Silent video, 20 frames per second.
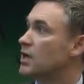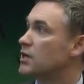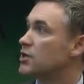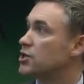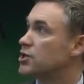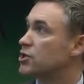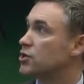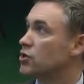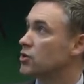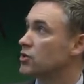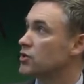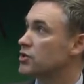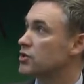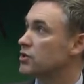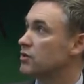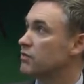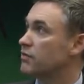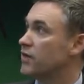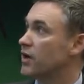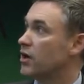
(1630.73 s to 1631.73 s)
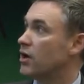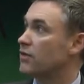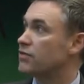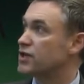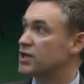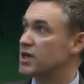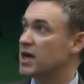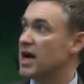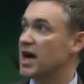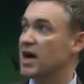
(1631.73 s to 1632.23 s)
Schulz and
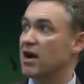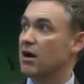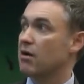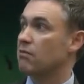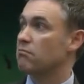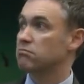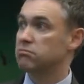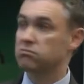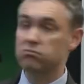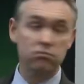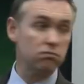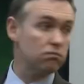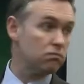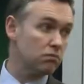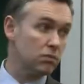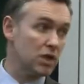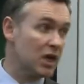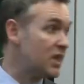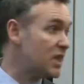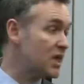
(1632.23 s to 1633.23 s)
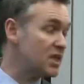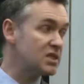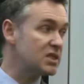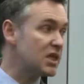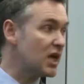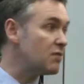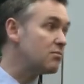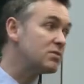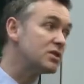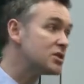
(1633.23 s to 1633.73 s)
Verhofstadt, in their
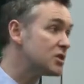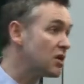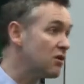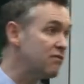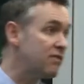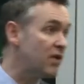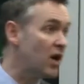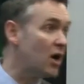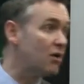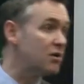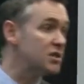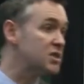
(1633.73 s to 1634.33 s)
statement so far,